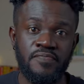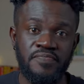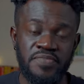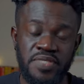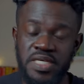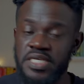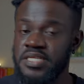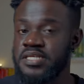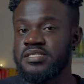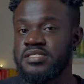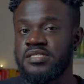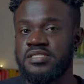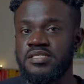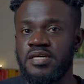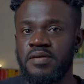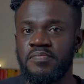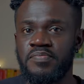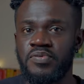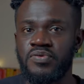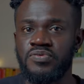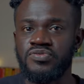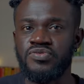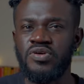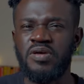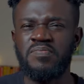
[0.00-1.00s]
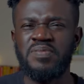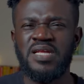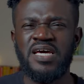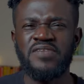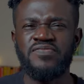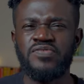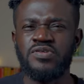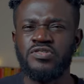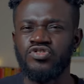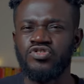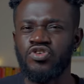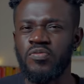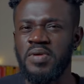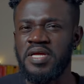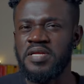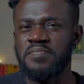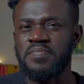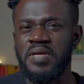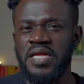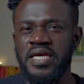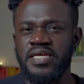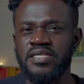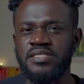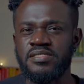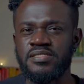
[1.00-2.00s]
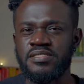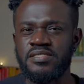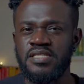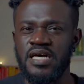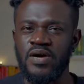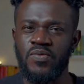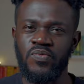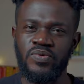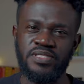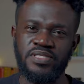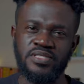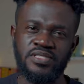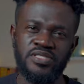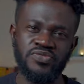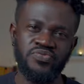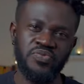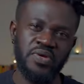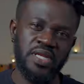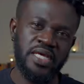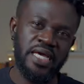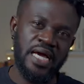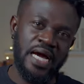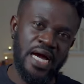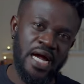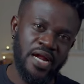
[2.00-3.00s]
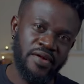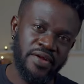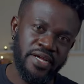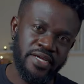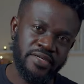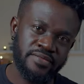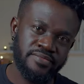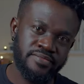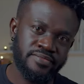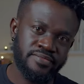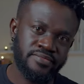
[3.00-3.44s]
Take this example. You apply for a job at a place that wasn't really hiring,